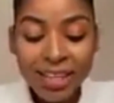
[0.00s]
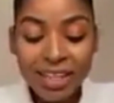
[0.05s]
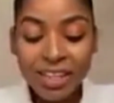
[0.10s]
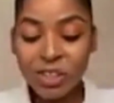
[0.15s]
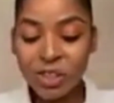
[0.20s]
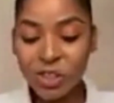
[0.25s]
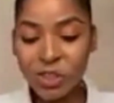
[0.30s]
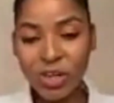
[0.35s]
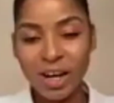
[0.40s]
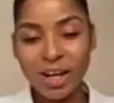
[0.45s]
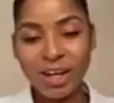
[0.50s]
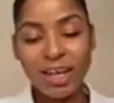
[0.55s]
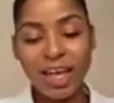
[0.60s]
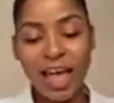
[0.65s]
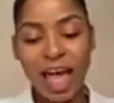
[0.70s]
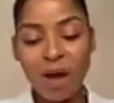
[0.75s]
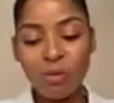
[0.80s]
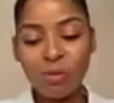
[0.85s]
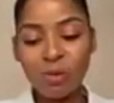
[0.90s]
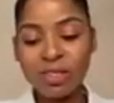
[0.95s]

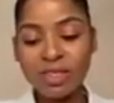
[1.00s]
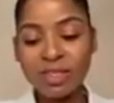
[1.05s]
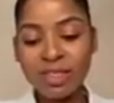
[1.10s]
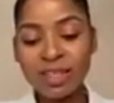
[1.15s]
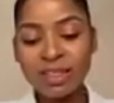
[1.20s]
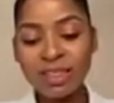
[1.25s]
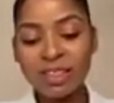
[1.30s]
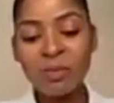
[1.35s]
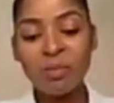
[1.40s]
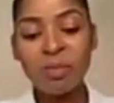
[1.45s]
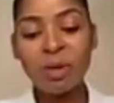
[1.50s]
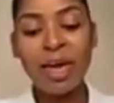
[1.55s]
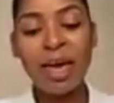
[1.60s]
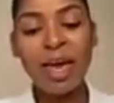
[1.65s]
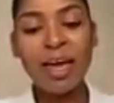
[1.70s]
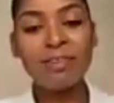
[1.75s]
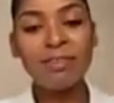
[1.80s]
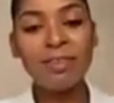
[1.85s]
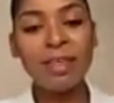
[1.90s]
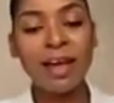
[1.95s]
Literally, I was
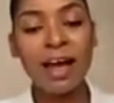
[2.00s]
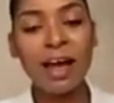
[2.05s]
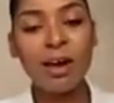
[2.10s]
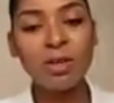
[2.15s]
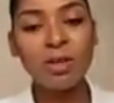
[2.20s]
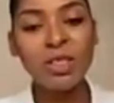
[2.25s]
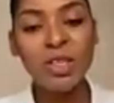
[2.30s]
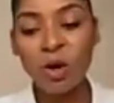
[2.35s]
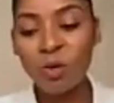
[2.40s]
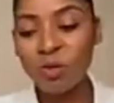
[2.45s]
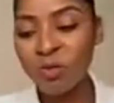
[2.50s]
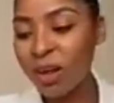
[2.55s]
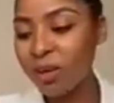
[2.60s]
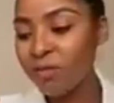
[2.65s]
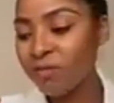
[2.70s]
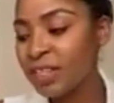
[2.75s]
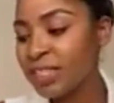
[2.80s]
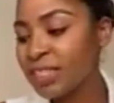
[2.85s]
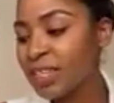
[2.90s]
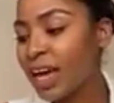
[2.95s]
standing behind the
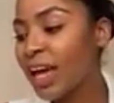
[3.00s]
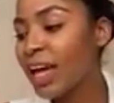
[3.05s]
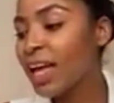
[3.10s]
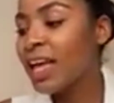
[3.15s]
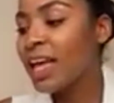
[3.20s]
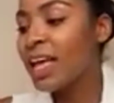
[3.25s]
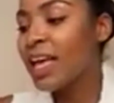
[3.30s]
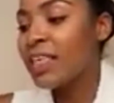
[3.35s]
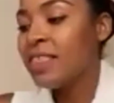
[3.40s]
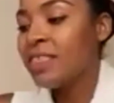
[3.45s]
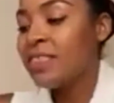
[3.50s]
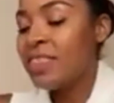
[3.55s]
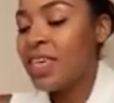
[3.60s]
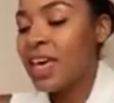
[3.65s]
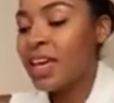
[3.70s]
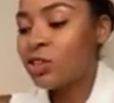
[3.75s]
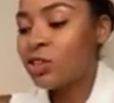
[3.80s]
counter of La Visa.